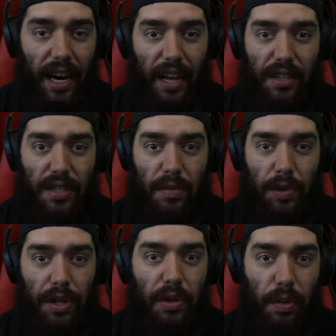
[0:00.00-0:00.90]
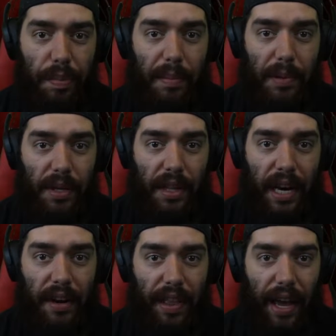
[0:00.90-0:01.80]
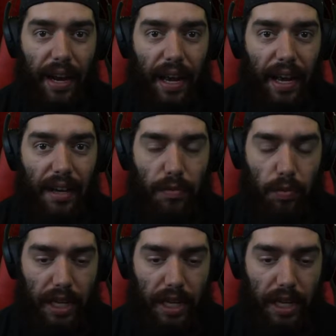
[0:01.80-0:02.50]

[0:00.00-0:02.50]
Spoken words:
There's some really cool people in there that